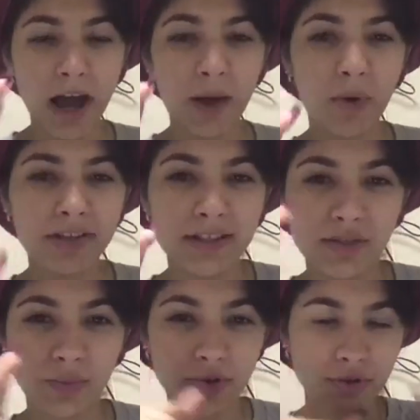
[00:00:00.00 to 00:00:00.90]
I watched
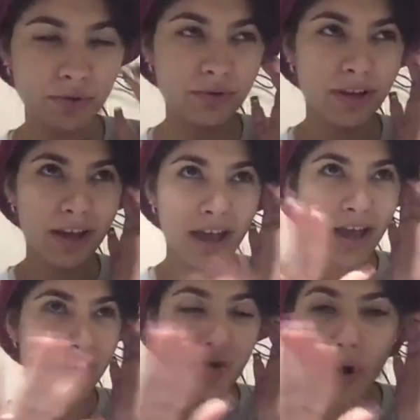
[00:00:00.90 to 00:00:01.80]
this one dude.
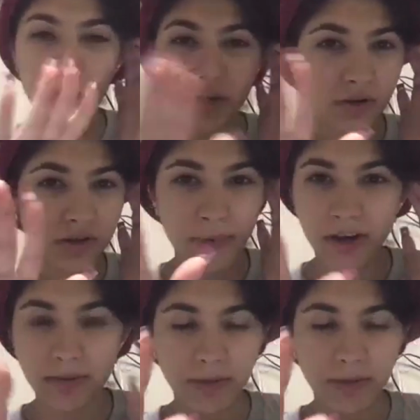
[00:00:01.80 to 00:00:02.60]
Nobody knows about him.